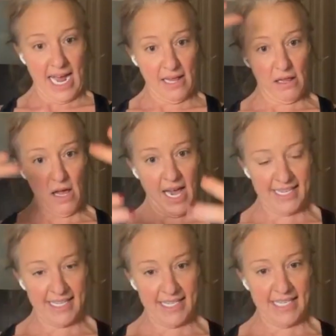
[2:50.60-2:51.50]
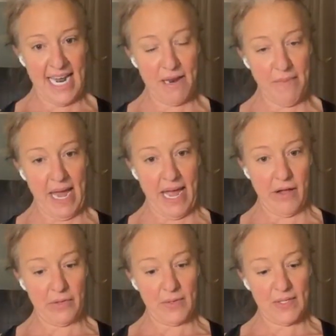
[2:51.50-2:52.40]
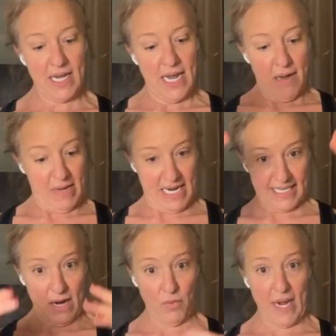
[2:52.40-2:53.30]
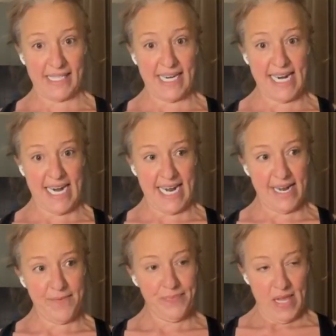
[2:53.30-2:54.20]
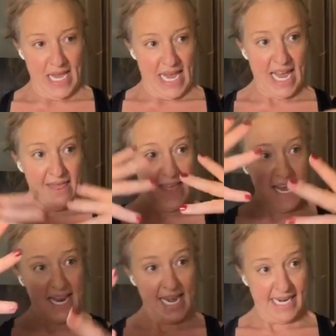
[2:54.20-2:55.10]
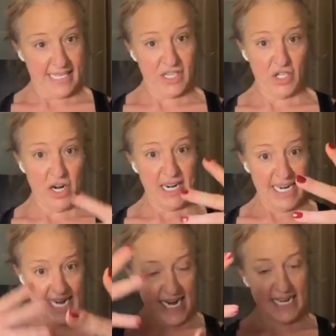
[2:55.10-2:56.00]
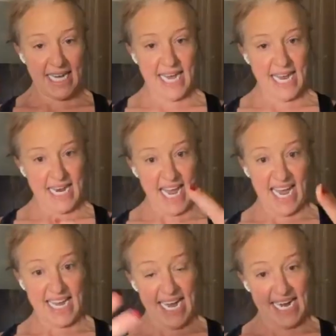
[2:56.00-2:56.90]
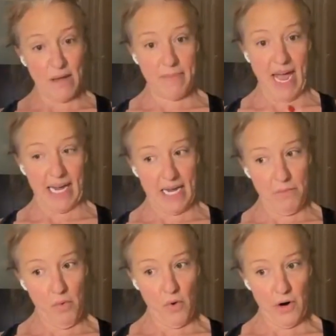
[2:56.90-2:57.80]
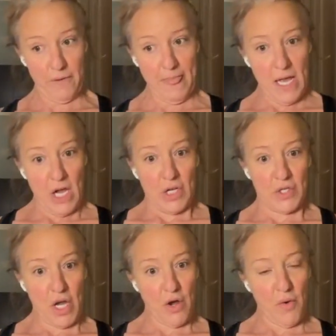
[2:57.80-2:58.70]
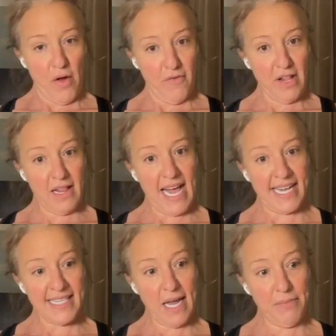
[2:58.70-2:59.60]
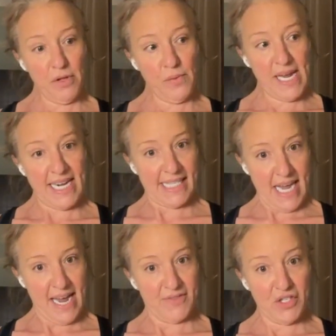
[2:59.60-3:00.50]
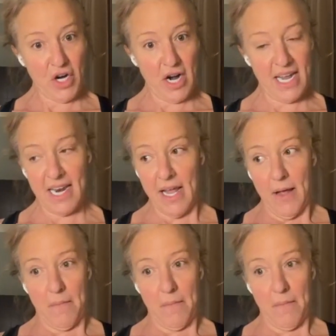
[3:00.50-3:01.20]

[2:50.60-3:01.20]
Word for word: I lost 10 pounds because I wasn't eating. And then as I started eating again, I gained it back and more. So over the last couple of weeks, I've started